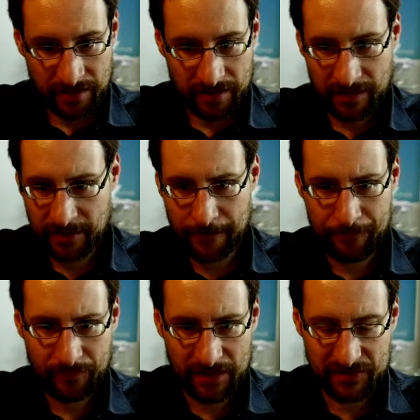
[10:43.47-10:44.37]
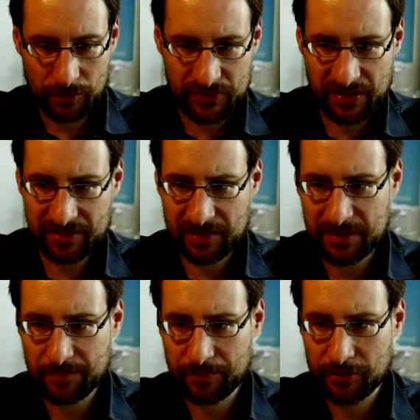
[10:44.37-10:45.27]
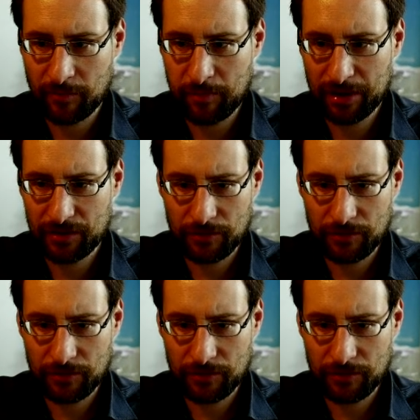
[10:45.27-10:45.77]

The good thing is it's probably